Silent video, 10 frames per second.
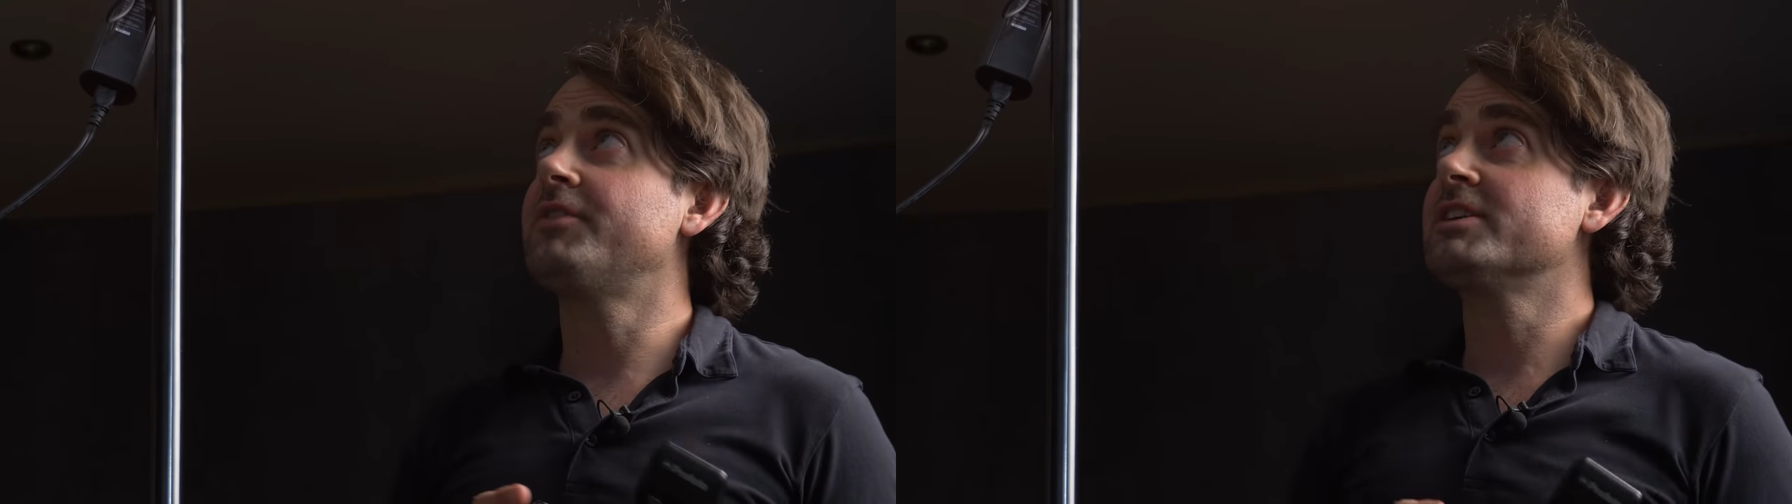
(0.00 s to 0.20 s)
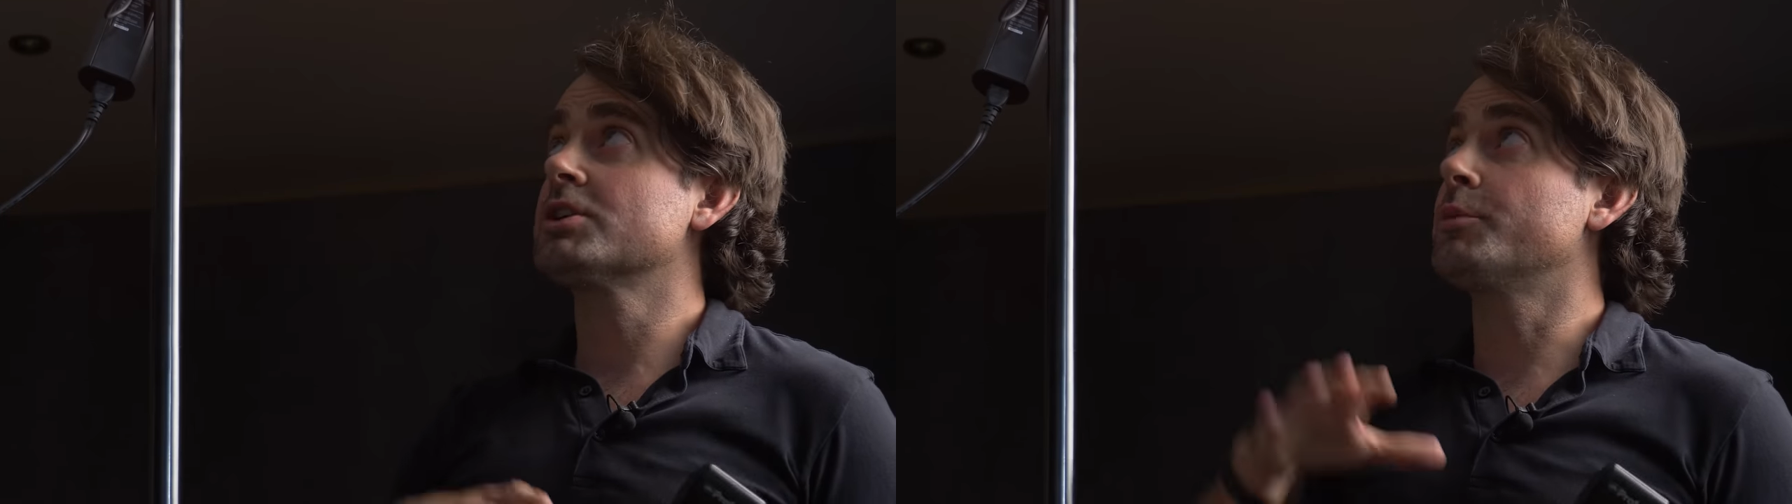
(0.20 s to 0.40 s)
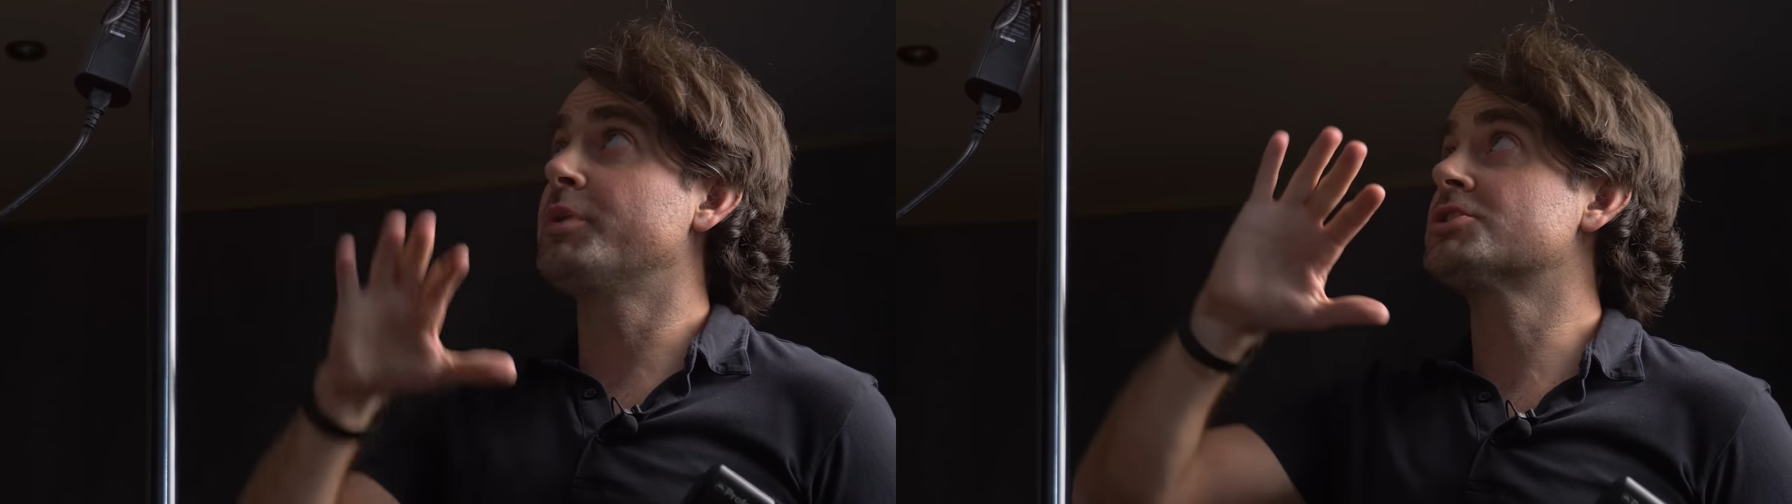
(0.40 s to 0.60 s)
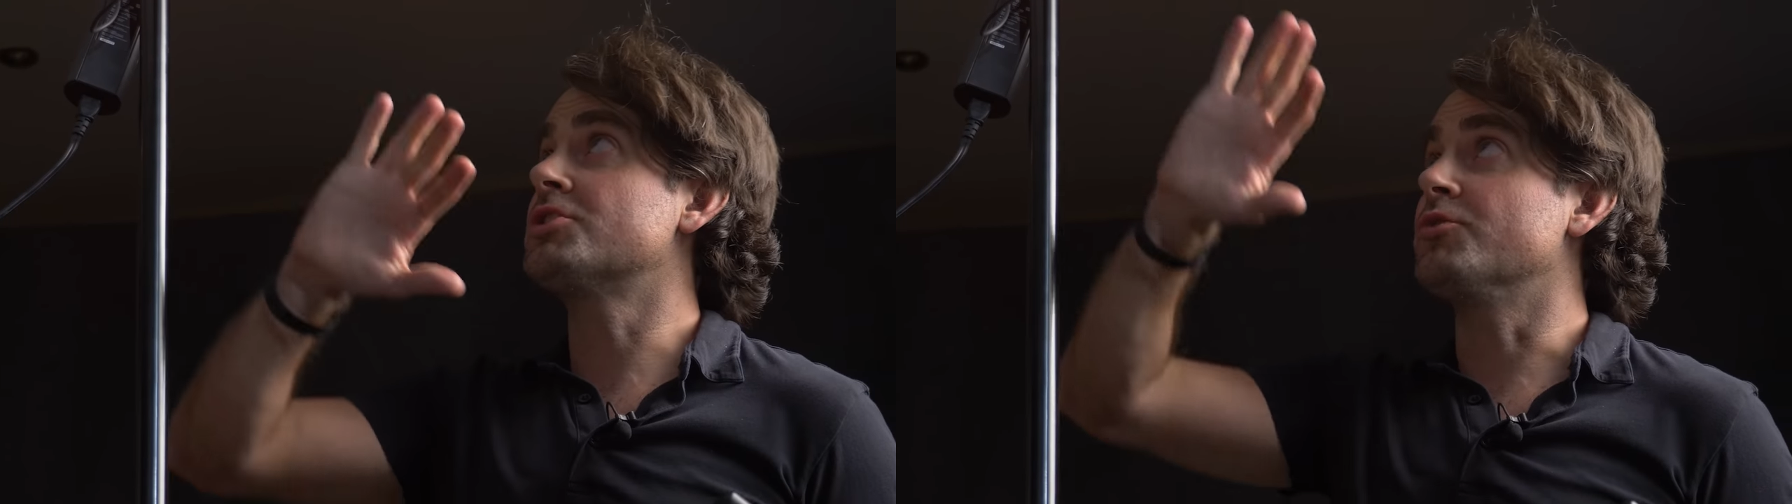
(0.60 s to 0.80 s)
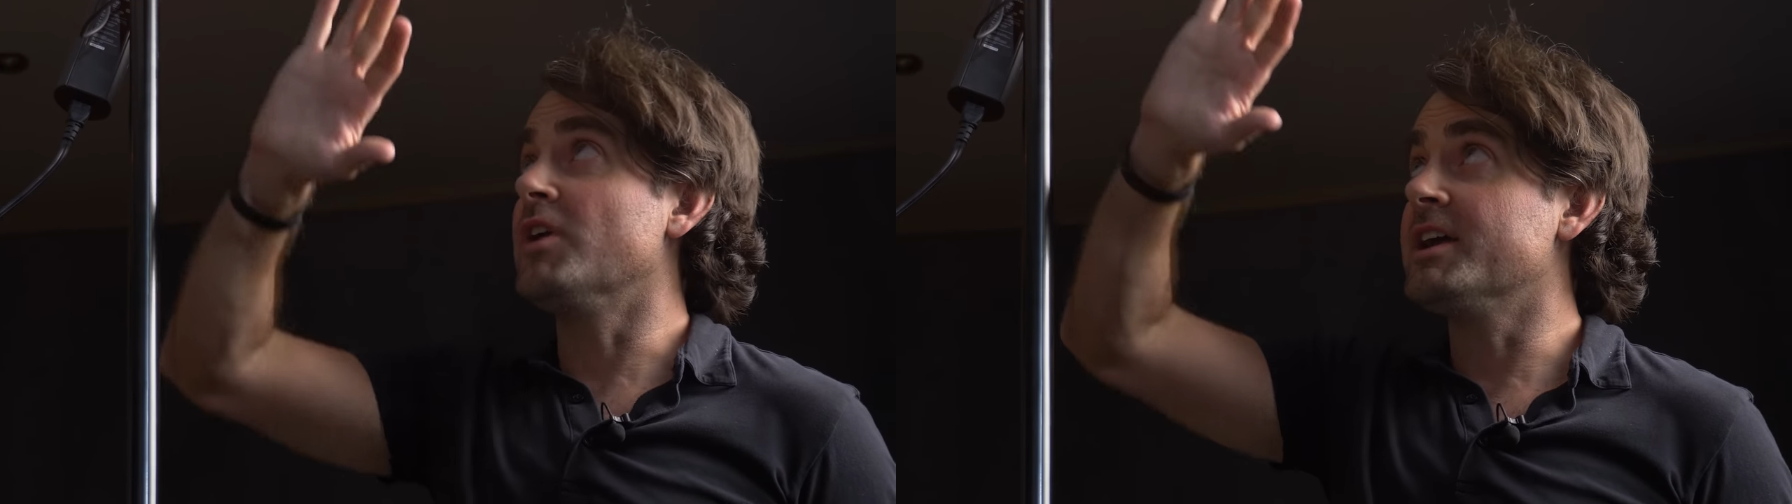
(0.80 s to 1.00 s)
if I took a
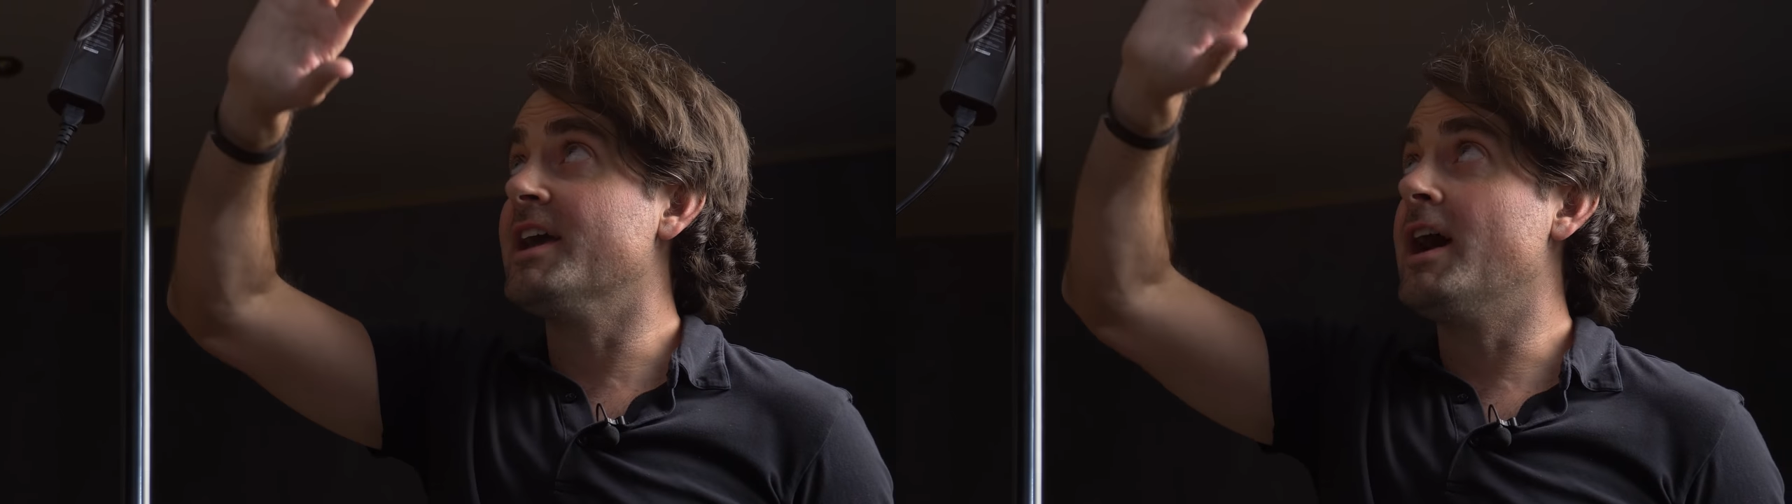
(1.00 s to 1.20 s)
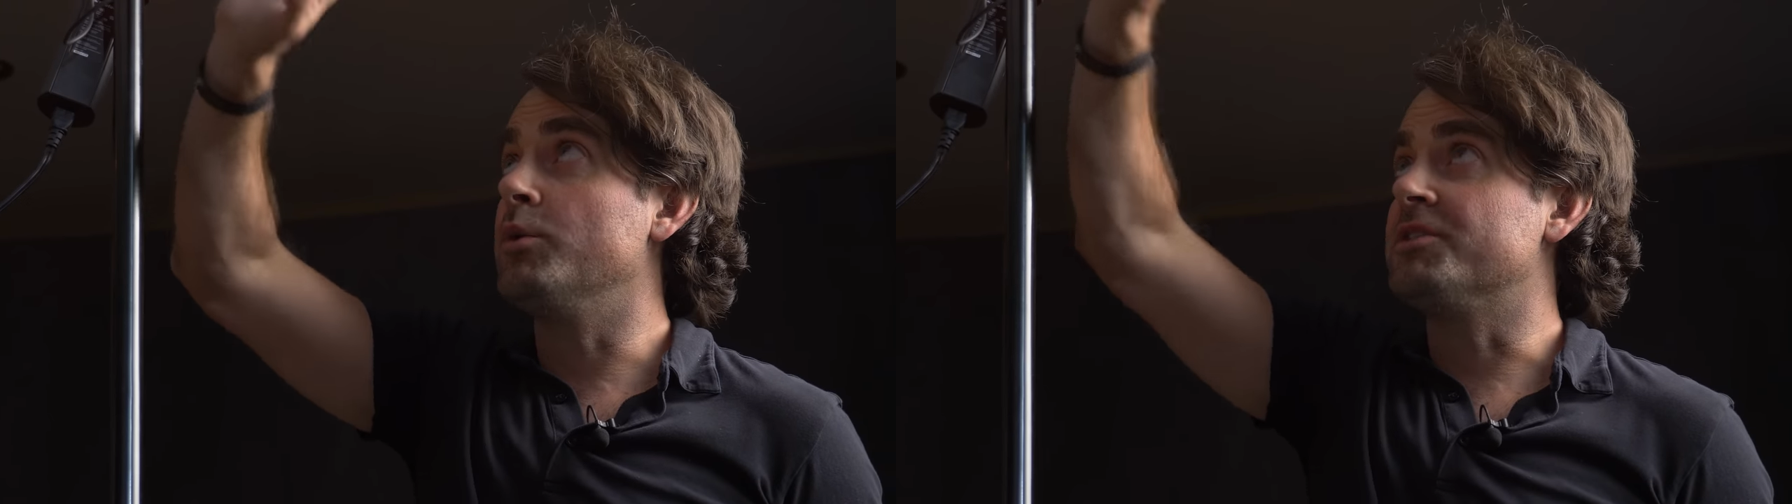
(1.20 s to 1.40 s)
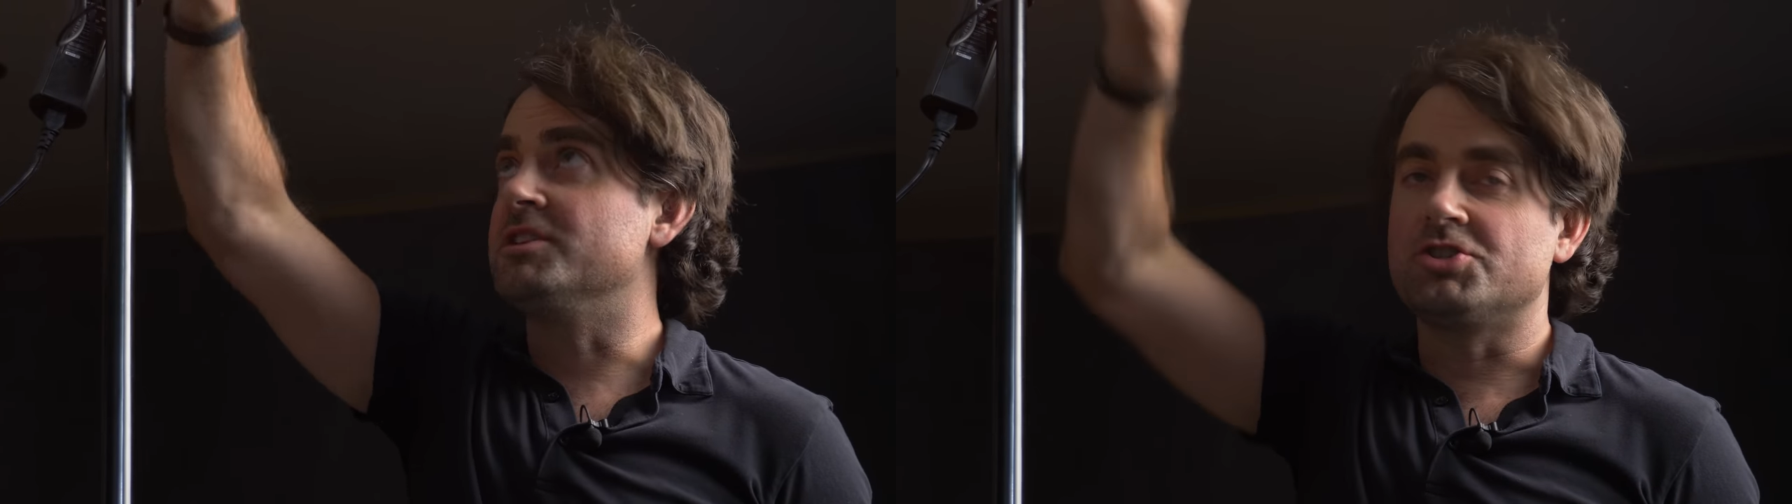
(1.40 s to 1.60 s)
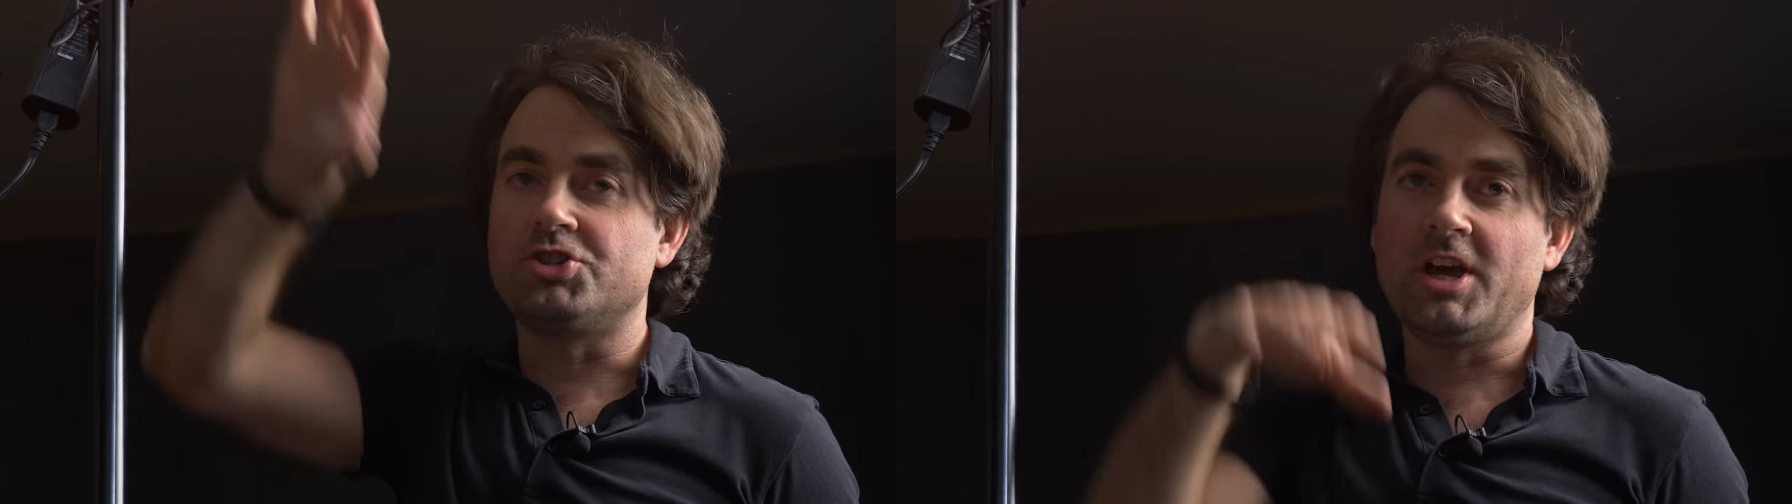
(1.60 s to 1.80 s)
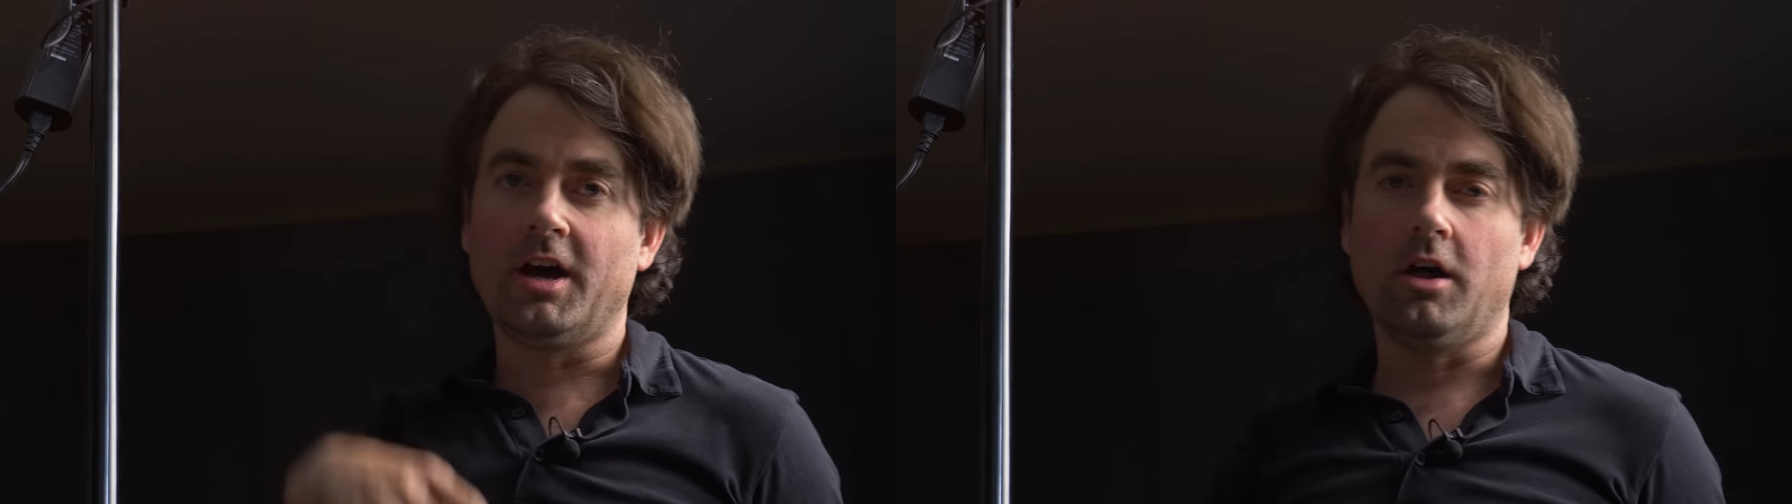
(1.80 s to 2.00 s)
picture right now with this
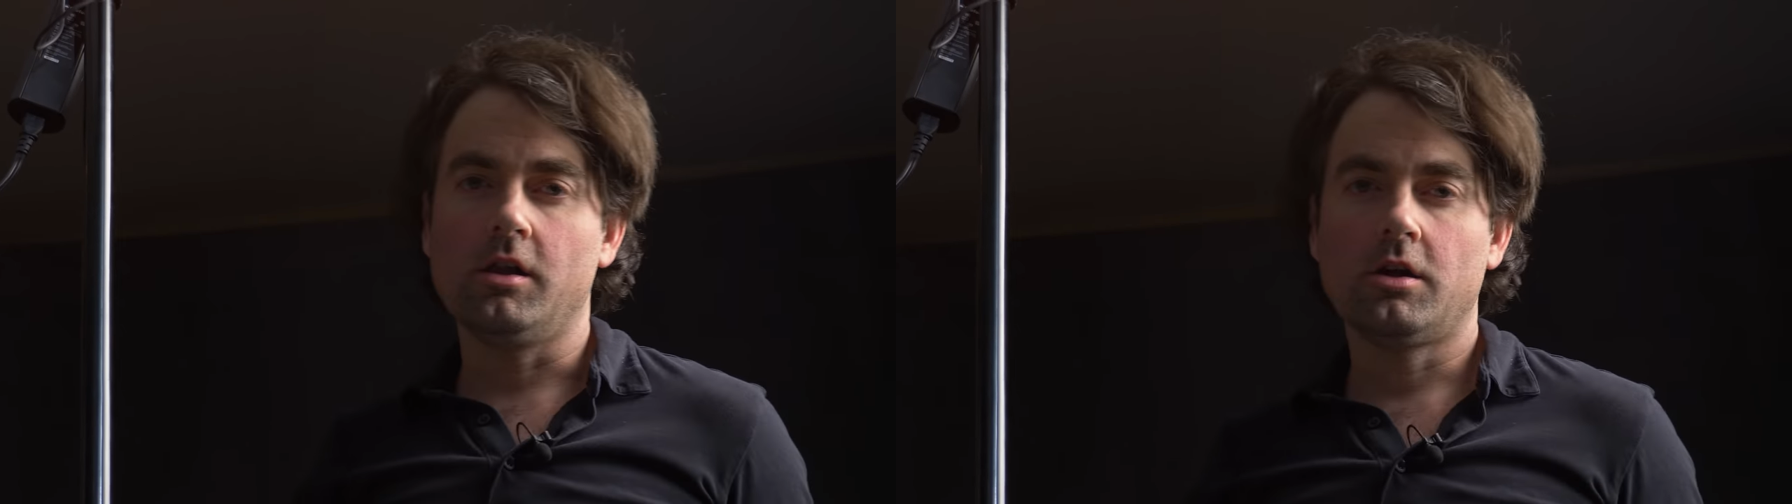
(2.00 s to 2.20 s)
gel,